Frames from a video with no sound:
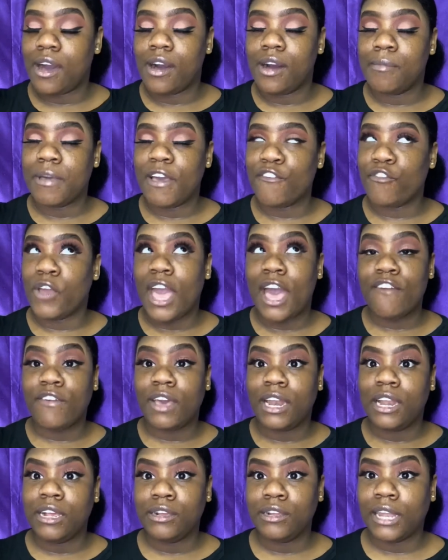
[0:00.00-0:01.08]
if we have
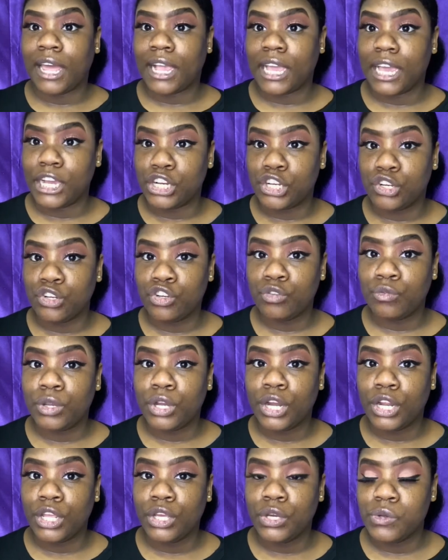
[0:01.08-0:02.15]
any like issues, we're
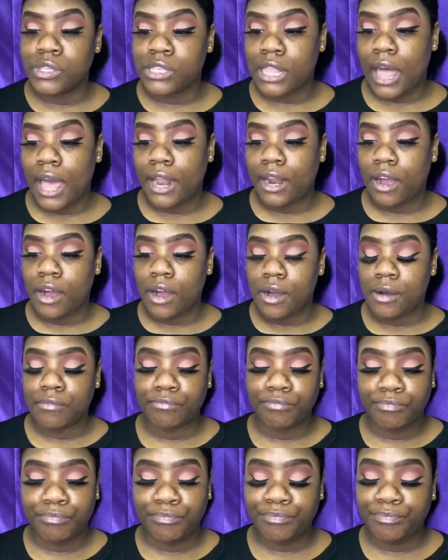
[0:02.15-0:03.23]
gonna use that
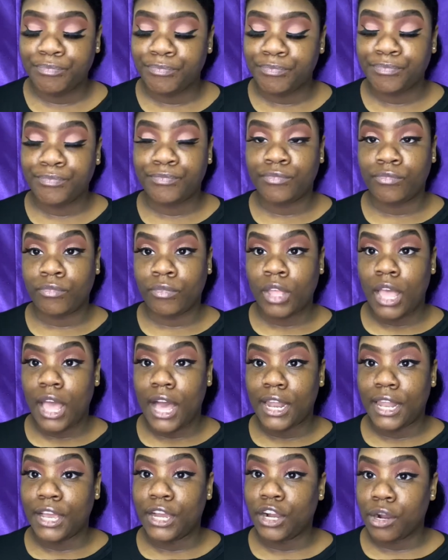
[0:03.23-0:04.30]

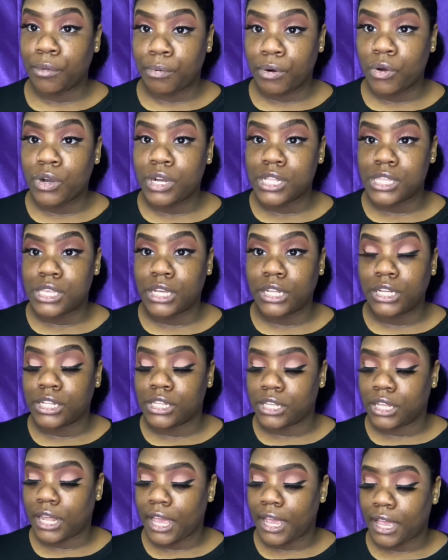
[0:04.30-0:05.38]
LA Girl Pro Concealer
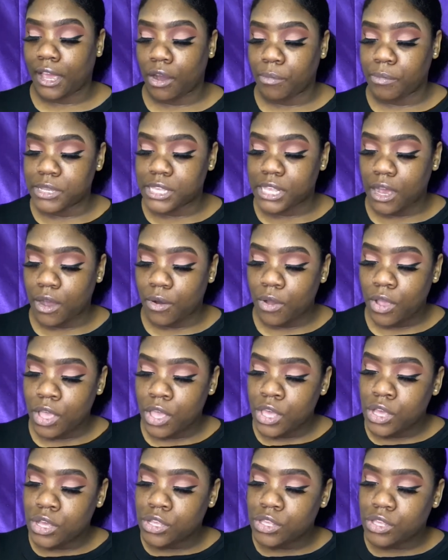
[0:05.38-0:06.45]
to like help us out.
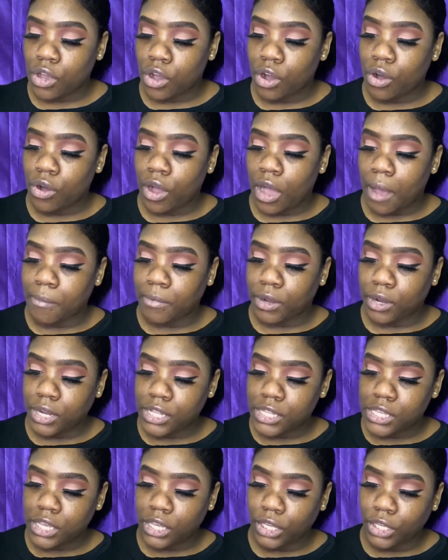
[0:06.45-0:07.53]
So I'm going
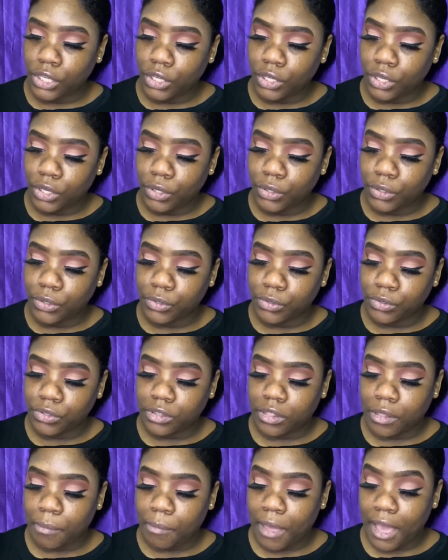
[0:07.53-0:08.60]
to use
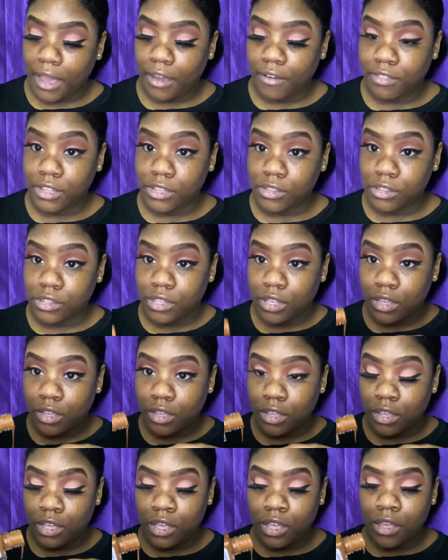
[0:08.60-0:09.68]
the back of this
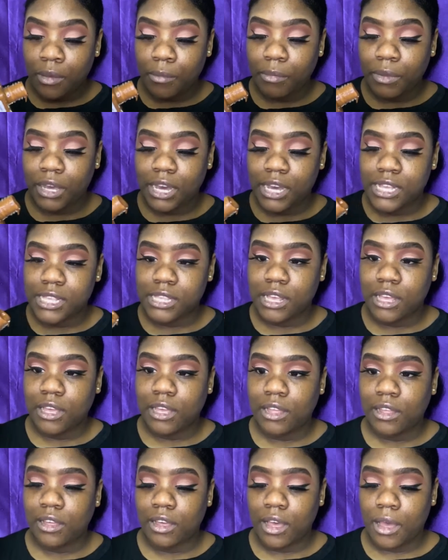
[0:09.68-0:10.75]
because
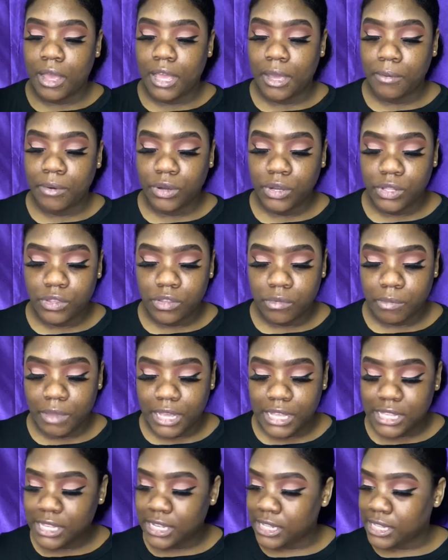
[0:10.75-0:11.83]
I am going to
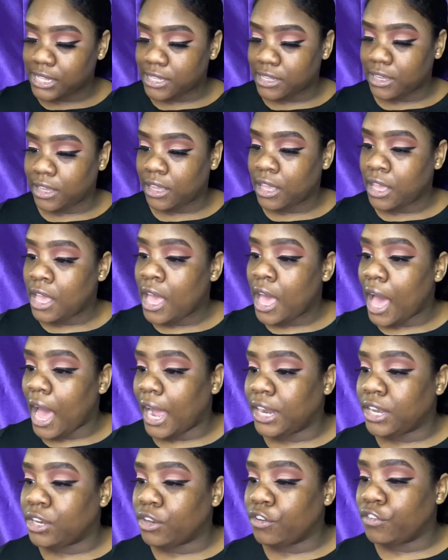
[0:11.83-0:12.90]
mix it. I
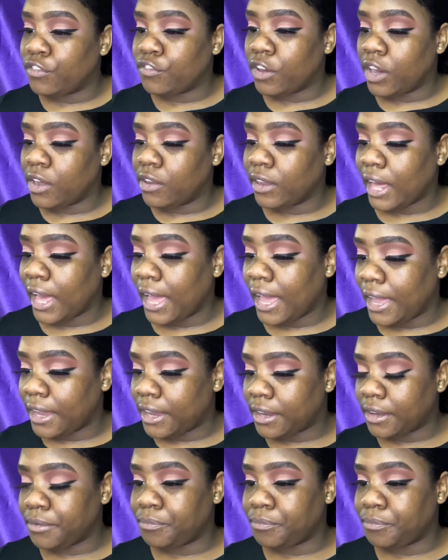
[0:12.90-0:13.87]
do feel like